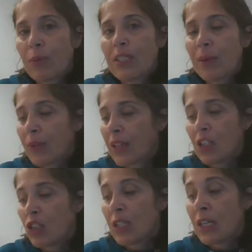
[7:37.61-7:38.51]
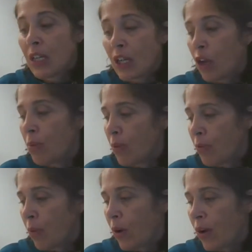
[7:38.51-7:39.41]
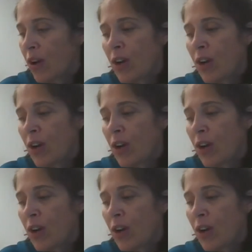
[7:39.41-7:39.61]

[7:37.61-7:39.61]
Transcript: with something that you didn't know before,